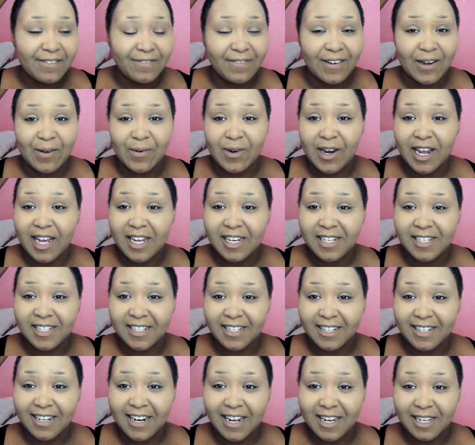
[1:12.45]

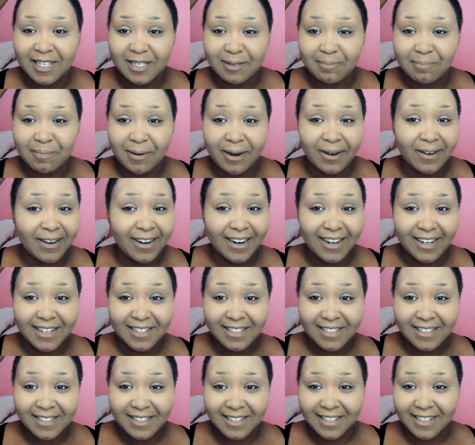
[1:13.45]
foundation
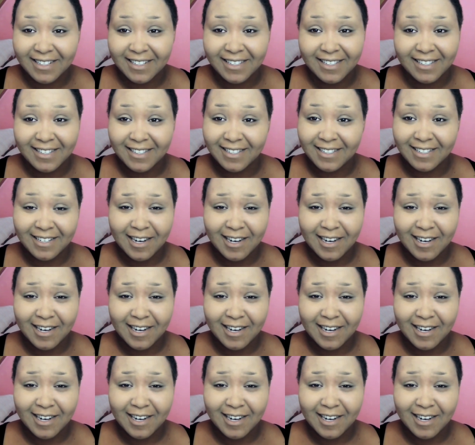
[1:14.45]
experiences